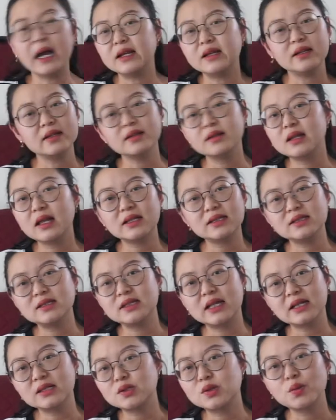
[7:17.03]

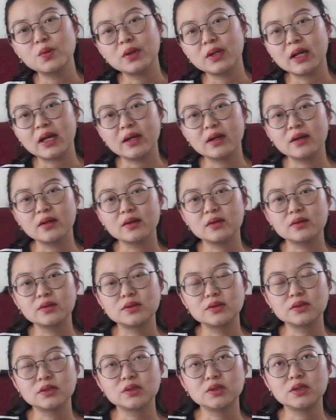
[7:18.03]
that's when I
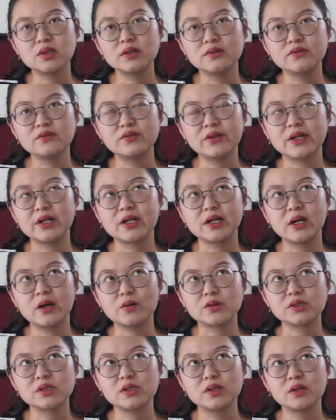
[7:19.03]
couldn't figure
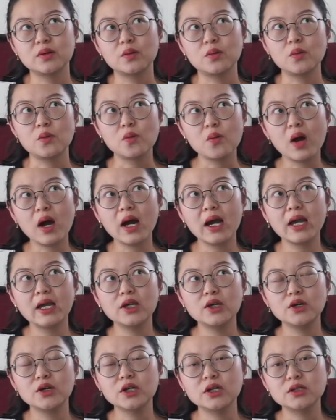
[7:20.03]
out why
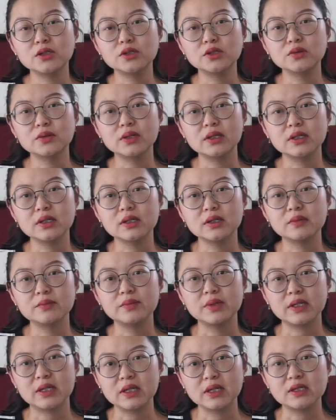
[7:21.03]
you couldn't do it
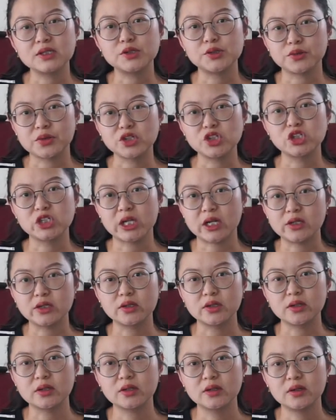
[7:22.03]
because you're
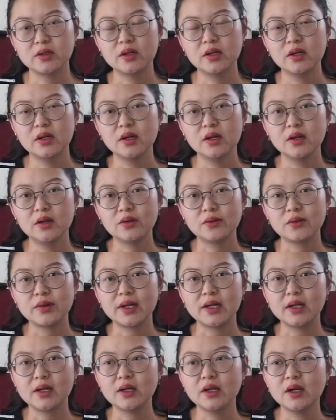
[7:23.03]
gender,
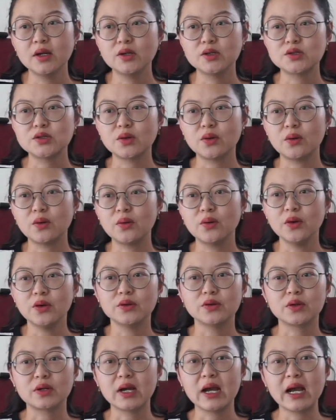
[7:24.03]
right? So
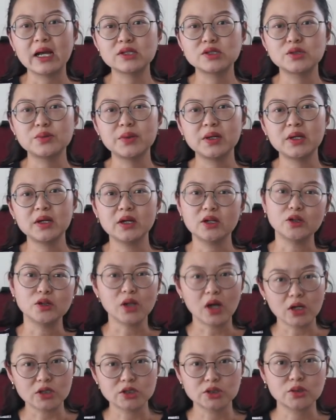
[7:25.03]
there has to be a
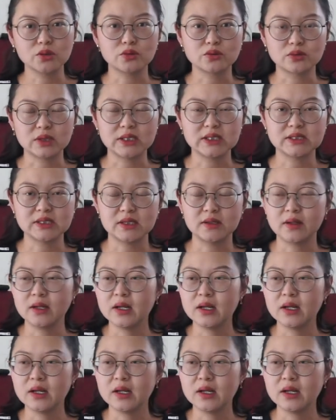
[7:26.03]
logical reason.